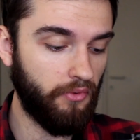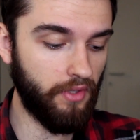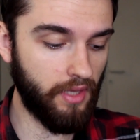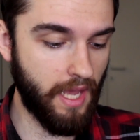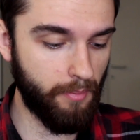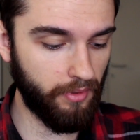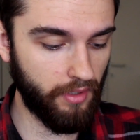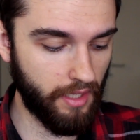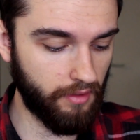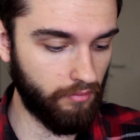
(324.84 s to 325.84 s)
still happy.
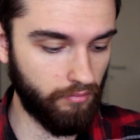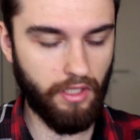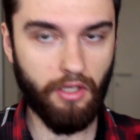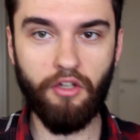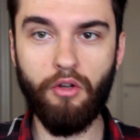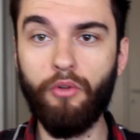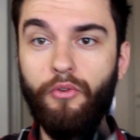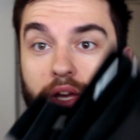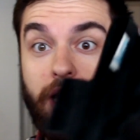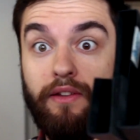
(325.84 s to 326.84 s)
And he
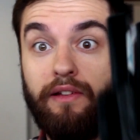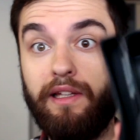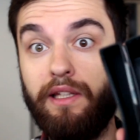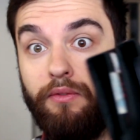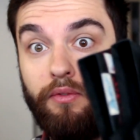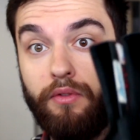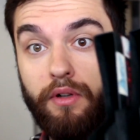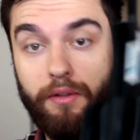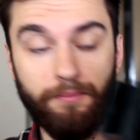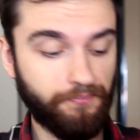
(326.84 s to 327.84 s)
also had sleeves for
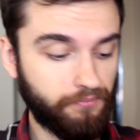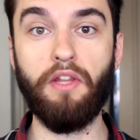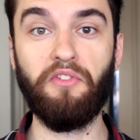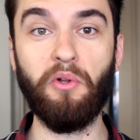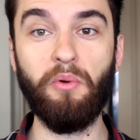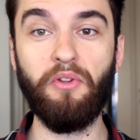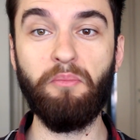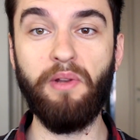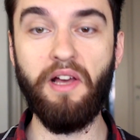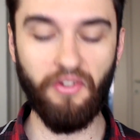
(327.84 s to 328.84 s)
it. That's always a
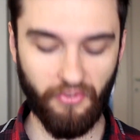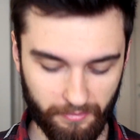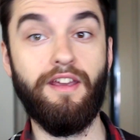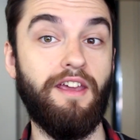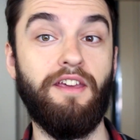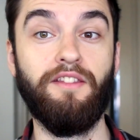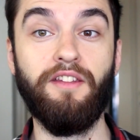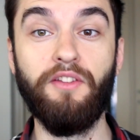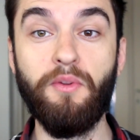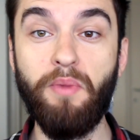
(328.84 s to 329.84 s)
plus. And
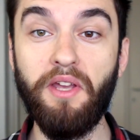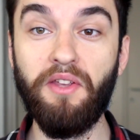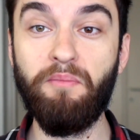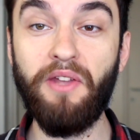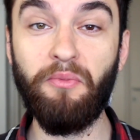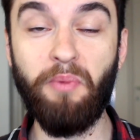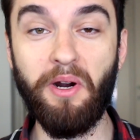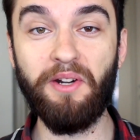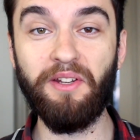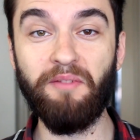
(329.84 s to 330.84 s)
the best
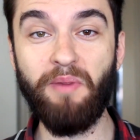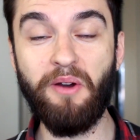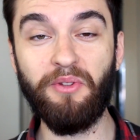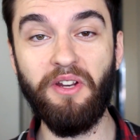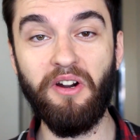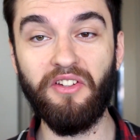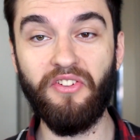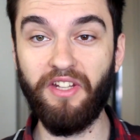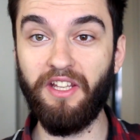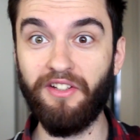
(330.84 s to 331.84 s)
part about yard
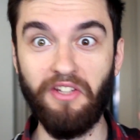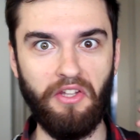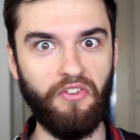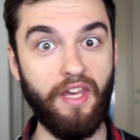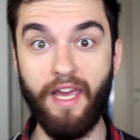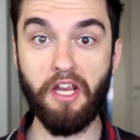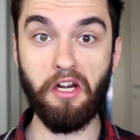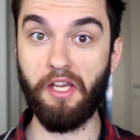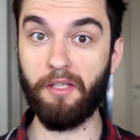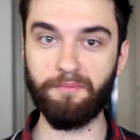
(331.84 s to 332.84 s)
sale is
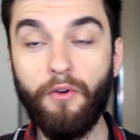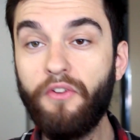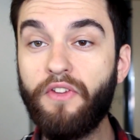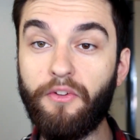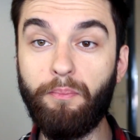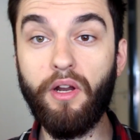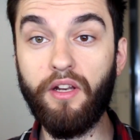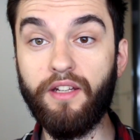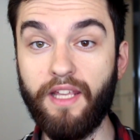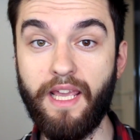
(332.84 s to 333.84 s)
haggling. First I
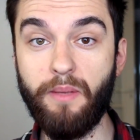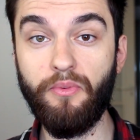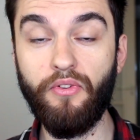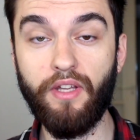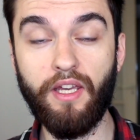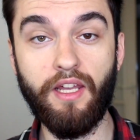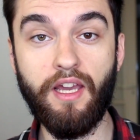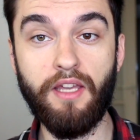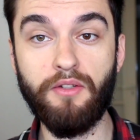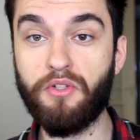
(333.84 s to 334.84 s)
spotted the games and
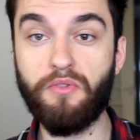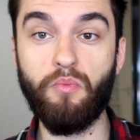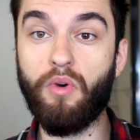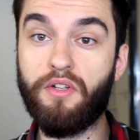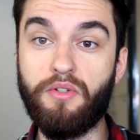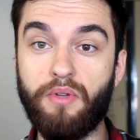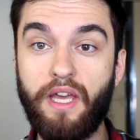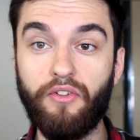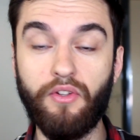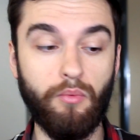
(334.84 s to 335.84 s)
I just wanted to
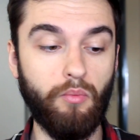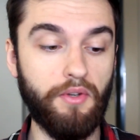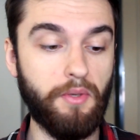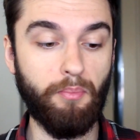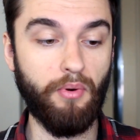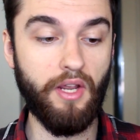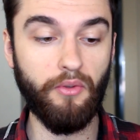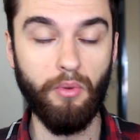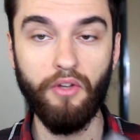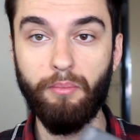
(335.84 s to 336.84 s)
ask what the price
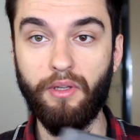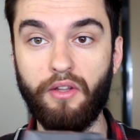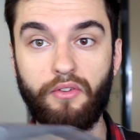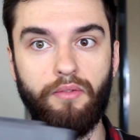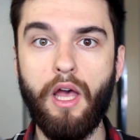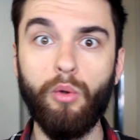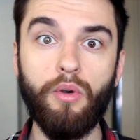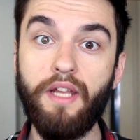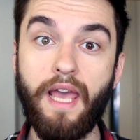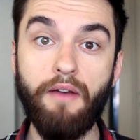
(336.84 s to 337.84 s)
was because I
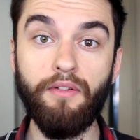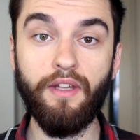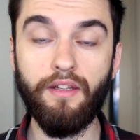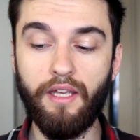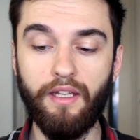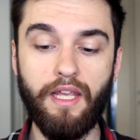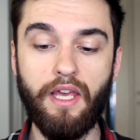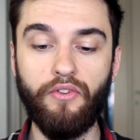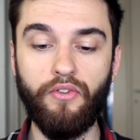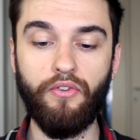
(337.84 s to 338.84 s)
already have an
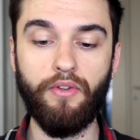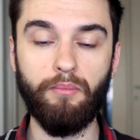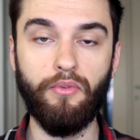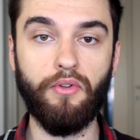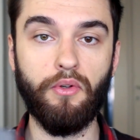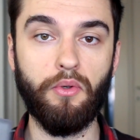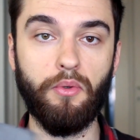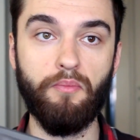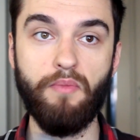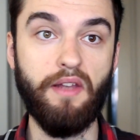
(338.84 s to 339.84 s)
NES system, so
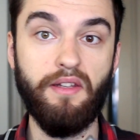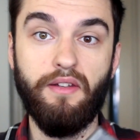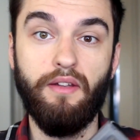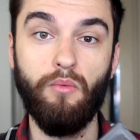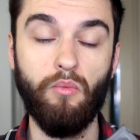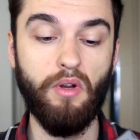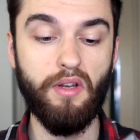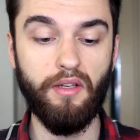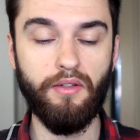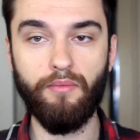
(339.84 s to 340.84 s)
I didn't want
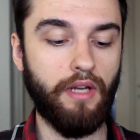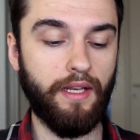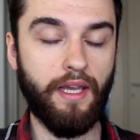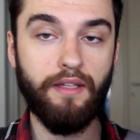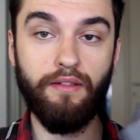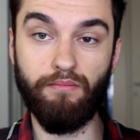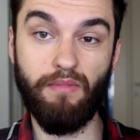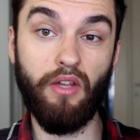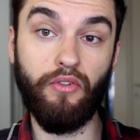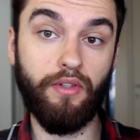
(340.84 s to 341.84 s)
it. And I
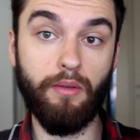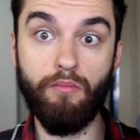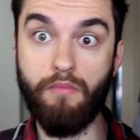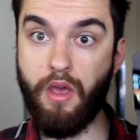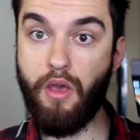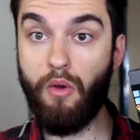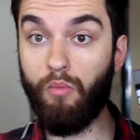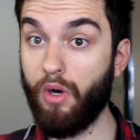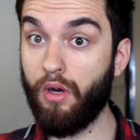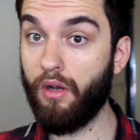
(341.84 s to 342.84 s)
asked him,
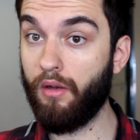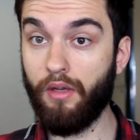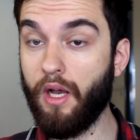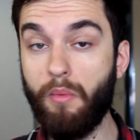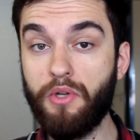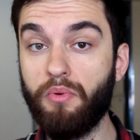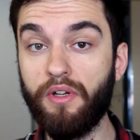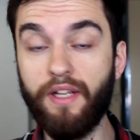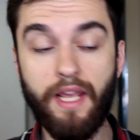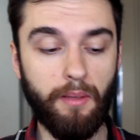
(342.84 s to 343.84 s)
well, how much were
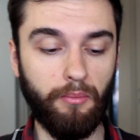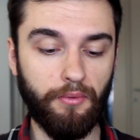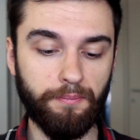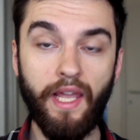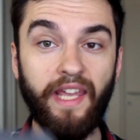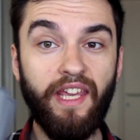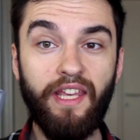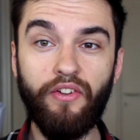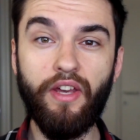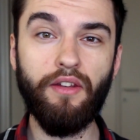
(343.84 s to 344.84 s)
the games? And
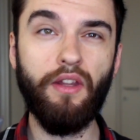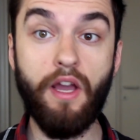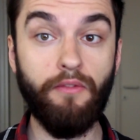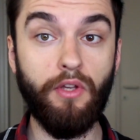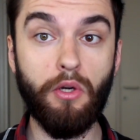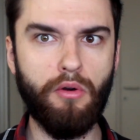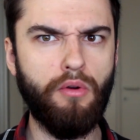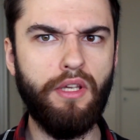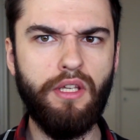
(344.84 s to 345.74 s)
he said €5